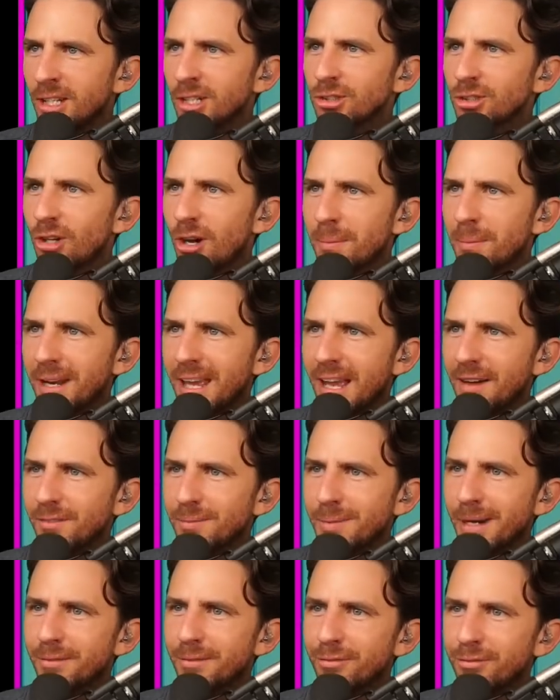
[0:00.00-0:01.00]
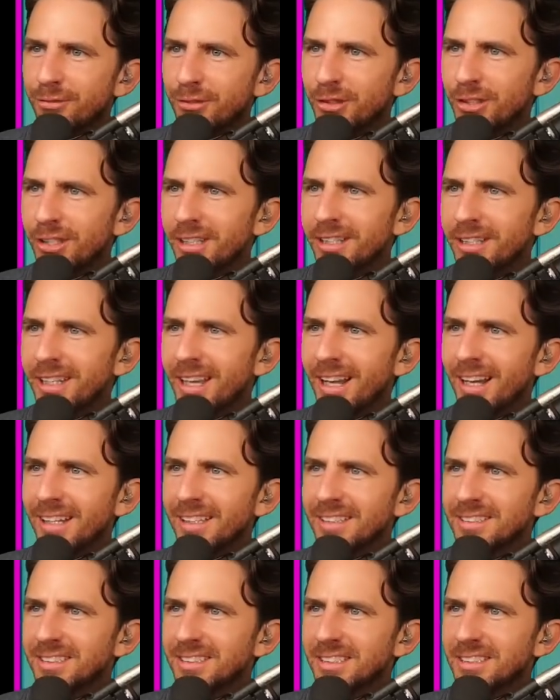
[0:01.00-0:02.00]
So I'm going to have my full
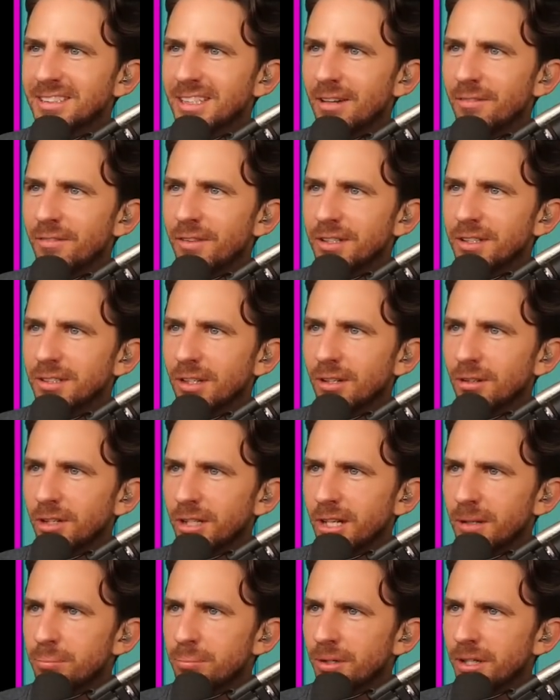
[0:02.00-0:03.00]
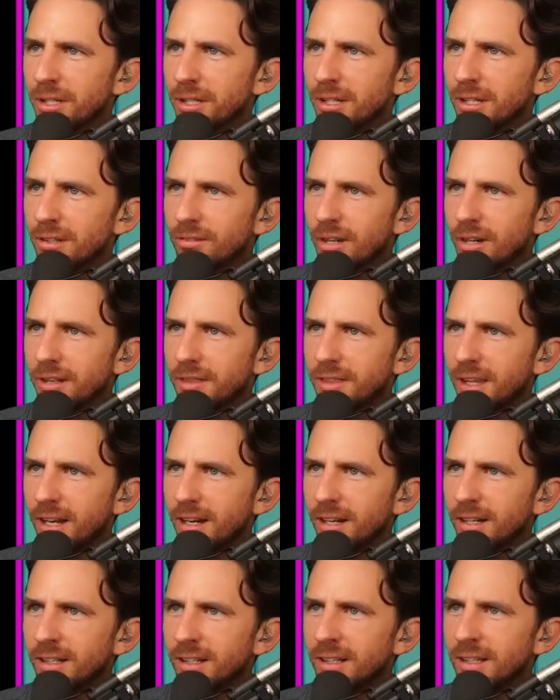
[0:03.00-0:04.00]
analysis of this. Oh, looking pretty good right
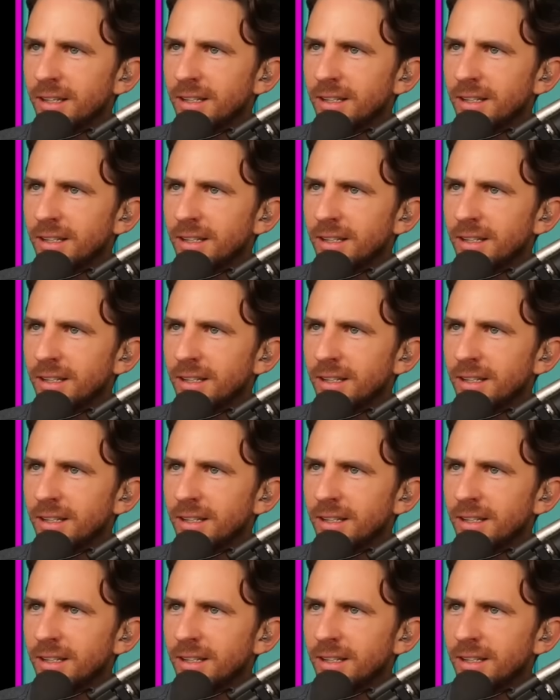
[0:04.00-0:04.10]
there.